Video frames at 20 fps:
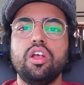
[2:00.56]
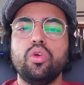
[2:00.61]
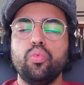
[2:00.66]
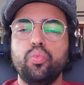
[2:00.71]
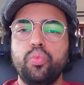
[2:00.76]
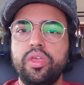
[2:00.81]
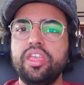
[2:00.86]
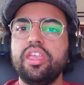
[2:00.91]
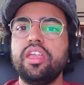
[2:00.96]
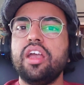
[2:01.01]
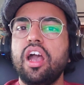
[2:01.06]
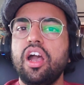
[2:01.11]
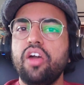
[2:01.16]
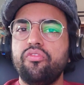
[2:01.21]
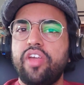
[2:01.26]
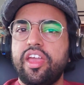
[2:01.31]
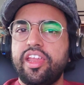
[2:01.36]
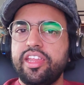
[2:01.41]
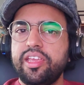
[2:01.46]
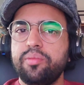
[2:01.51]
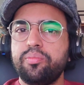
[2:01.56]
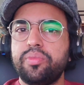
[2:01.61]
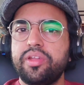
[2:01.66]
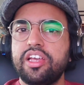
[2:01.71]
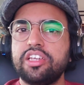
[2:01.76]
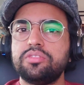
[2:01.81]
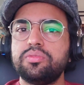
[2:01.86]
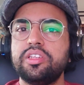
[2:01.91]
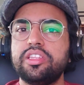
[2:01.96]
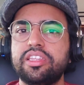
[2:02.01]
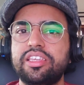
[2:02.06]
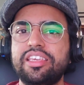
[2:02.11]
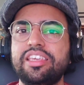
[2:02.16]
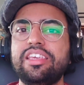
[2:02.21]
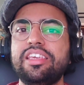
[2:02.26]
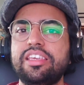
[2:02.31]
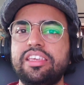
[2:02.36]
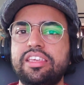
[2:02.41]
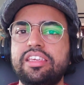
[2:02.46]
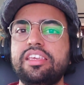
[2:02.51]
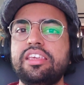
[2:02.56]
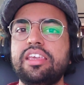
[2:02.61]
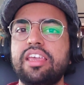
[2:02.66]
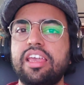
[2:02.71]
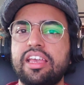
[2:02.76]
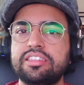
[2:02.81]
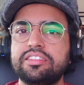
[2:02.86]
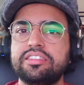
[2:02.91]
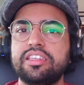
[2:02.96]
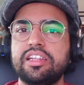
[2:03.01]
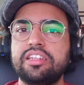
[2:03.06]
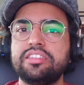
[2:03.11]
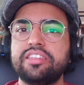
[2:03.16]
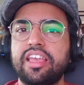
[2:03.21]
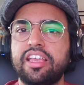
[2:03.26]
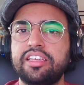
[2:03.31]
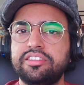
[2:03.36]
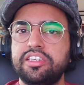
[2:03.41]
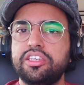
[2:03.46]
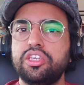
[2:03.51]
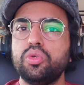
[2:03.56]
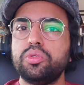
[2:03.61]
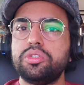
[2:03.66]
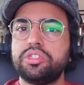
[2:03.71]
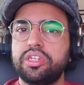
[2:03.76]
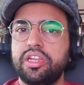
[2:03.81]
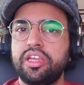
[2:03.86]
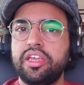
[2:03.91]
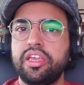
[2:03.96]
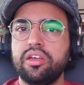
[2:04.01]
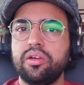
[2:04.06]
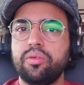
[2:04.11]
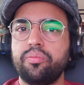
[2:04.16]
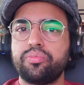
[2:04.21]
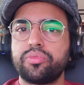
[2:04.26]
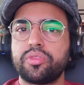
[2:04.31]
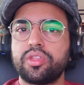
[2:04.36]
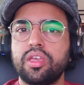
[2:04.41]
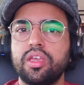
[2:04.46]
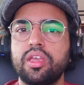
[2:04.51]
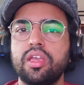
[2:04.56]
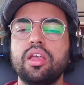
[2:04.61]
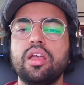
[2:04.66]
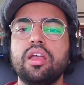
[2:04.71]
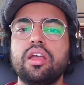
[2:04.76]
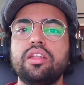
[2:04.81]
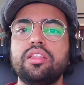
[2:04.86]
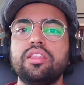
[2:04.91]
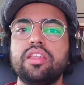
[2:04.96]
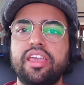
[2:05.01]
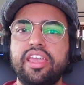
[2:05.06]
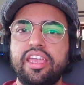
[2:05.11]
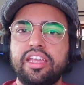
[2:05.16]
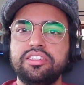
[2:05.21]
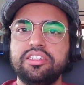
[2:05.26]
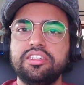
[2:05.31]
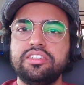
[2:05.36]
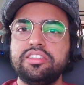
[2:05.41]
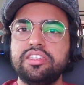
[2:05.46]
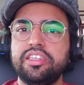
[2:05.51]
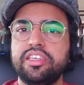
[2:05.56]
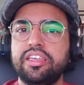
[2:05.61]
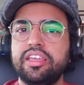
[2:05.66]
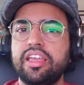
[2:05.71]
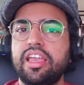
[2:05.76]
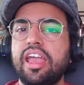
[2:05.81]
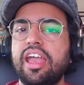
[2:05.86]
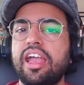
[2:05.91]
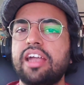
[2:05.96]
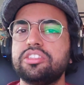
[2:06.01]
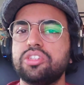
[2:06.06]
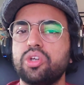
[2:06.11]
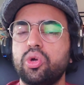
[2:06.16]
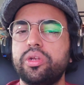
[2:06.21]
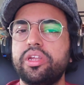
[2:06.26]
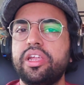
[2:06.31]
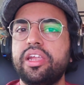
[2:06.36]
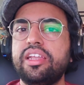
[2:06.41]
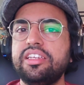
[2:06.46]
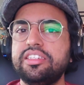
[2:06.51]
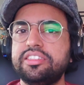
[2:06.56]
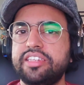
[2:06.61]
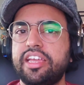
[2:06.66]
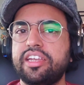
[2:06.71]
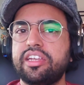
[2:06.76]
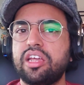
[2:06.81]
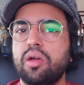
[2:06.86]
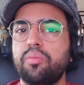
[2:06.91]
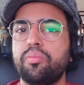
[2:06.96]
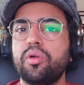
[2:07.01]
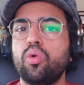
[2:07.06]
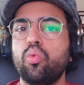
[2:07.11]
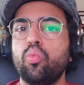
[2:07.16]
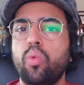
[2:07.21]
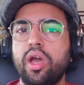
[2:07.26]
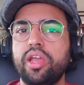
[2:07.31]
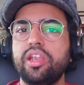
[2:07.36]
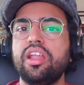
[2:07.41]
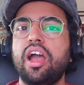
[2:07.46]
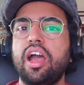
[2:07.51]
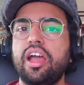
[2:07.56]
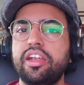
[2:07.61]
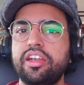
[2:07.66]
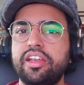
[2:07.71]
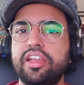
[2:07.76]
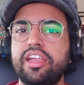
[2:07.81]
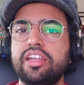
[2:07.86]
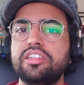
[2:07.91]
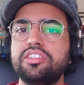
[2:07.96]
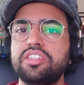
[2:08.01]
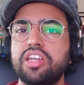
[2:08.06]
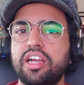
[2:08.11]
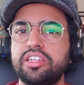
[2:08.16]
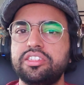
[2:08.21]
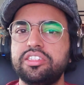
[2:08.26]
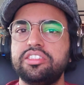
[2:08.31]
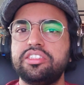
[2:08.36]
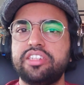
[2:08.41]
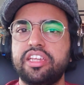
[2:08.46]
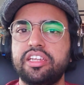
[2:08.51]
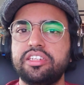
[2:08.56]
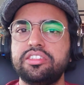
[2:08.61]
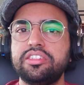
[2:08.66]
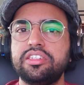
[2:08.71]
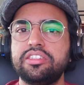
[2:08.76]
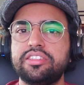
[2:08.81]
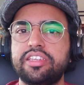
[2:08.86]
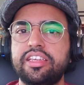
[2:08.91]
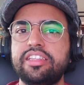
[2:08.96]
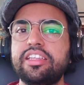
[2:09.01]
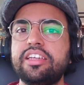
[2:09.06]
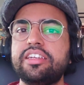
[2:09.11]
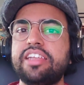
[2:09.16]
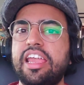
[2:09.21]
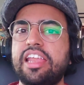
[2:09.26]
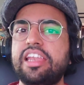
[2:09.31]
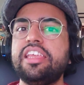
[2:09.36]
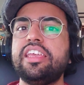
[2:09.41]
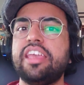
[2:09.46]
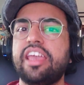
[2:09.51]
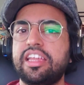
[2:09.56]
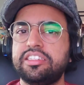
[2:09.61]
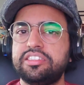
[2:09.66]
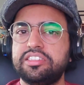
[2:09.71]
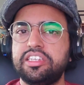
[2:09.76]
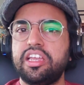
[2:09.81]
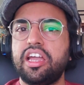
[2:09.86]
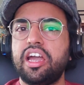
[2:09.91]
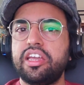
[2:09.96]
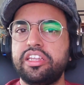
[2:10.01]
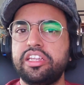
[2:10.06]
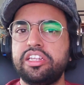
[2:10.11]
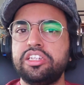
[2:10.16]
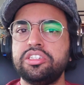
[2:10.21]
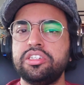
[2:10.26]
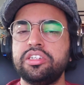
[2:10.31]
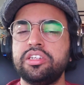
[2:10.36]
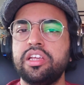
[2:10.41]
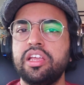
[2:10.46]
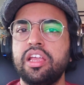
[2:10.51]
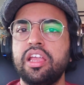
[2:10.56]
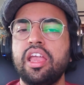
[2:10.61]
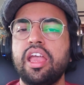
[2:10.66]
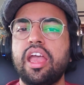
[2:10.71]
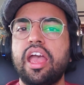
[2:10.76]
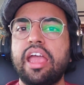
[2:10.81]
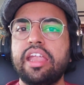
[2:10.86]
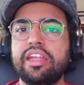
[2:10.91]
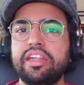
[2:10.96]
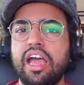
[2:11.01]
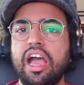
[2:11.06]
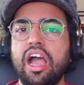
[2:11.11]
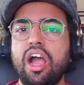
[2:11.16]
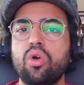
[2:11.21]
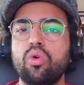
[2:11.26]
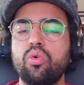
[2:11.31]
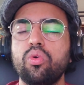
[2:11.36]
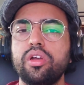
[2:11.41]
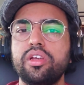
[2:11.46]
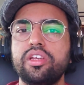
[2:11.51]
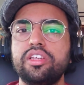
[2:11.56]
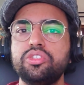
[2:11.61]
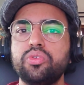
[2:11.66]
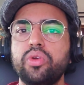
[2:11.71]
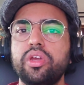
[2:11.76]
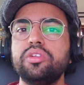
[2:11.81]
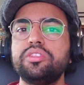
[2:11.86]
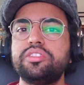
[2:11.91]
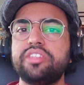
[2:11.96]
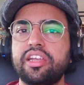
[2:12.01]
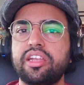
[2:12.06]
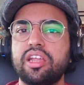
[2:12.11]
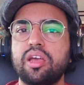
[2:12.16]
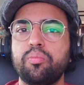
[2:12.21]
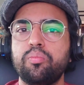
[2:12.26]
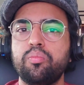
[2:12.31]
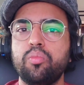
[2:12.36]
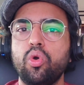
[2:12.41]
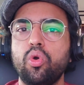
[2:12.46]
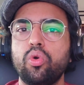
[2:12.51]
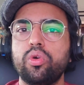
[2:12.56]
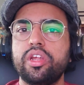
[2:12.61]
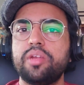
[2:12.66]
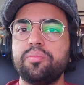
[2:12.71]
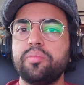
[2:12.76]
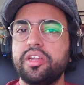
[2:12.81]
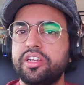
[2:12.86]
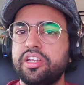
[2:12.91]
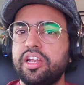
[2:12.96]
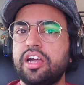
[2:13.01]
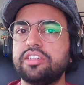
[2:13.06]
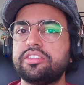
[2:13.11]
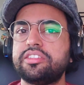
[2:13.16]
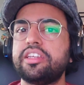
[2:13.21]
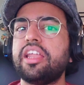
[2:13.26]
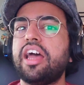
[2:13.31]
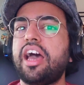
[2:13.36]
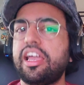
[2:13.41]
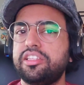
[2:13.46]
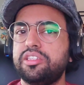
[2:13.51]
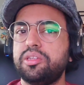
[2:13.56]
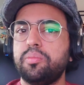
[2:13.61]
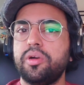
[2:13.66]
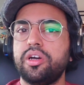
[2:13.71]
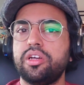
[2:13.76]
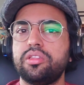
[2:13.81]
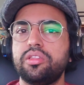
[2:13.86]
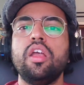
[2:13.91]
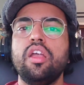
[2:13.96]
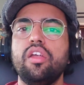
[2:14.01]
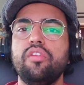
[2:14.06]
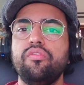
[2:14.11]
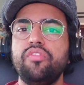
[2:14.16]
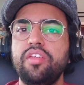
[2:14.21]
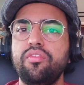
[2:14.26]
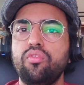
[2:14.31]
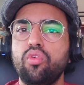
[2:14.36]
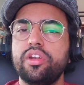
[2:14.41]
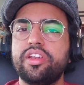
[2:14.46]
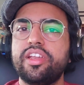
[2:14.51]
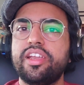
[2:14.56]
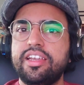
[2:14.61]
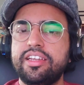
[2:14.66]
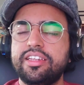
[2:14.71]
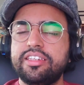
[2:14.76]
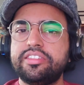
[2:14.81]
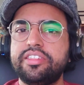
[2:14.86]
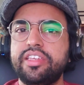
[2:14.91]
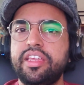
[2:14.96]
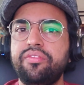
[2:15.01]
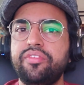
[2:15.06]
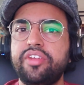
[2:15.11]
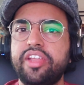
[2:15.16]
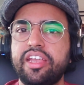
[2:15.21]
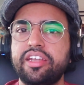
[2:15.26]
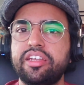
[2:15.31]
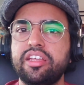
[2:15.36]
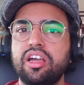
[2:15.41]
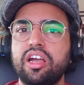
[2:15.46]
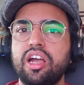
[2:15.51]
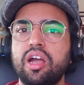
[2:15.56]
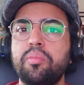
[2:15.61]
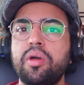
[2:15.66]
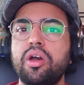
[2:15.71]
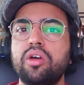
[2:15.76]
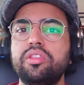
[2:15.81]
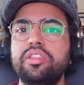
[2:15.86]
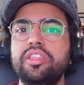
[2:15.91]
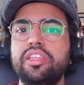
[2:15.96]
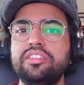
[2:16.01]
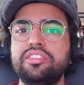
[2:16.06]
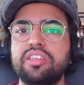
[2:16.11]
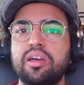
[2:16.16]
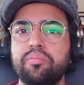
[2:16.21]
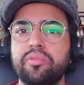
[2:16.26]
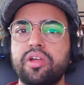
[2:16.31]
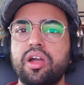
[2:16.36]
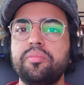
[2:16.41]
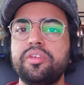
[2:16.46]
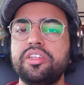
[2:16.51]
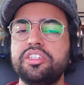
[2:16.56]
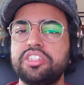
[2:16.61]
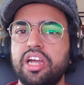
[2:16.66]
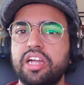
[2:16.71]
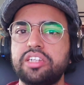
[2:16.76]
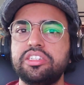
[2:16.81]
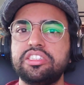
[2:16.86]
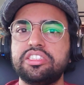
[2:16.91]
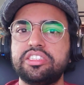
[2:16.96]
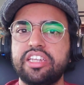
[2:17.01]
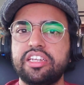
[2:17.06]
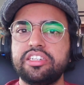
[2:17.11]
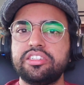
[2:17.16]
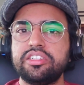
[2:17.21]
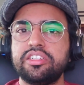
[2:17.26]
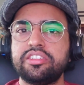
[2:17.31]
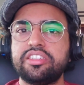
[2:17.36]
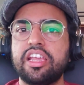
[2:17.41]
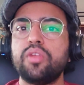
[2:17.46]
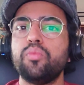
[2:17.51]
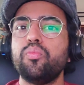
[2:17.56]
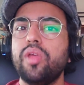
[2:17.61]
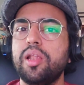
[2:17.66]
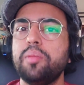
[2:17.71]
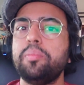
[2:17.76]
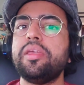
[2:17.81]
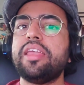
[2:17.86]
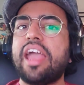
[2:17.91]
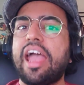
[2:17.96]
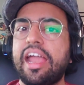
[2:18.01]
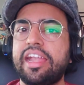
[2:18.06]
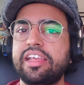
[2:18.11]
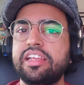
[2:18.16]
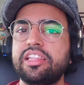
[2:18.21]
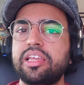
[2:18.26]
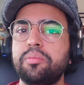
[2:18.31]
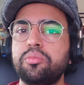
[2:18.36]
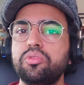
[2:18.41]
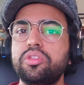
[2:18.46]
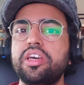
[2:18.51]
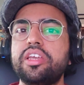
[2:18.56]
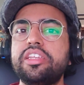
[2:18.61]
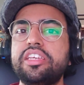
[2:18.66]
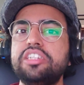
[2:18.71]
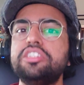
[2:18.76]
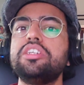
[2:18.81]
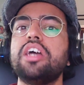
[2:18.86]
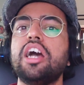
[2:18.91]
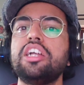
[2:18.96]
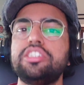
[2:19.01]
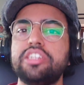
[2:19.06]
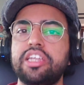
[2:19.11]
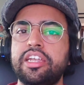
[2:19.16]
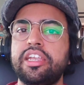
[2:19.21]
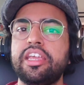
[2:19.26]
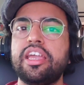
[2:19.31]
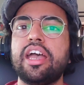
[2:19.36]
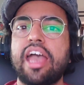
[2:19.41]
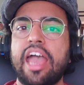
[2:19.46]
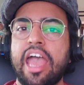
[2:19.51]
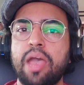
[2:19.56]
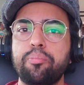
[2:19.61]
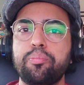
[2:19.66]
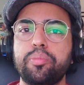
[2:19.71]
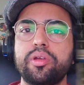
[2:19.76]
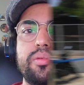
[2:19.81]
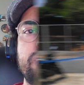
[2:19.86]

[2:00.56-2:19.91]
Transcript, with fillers: We are very impressed with EESL's execution here. The agency has already set up 100 charging stations in the Delhi NCR region and now is going to set up more in Madras and Hyderabad. We've already received data about these upcoming charging stations and will be adding them to the Recharge India app.